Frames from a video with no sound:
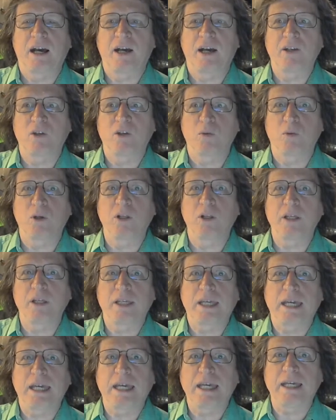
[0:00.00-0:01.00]
you're really
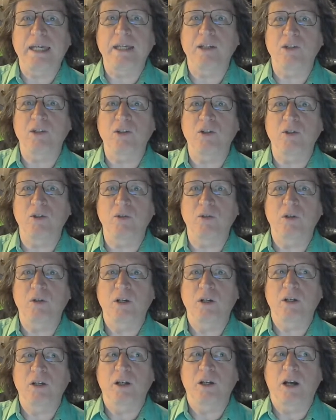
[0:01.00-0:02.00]
keen to
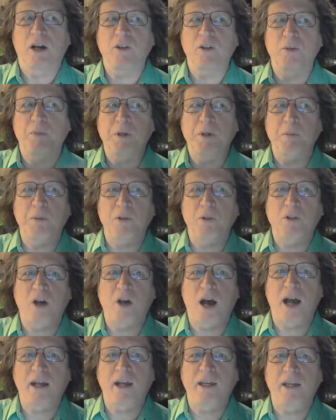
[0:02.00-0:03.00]
other people
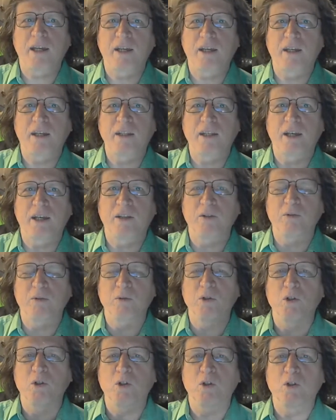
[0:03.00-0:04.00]
talking in the other
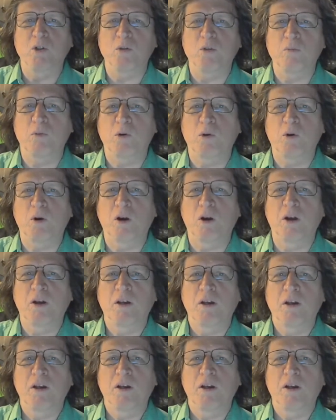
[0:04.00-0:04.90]
room, or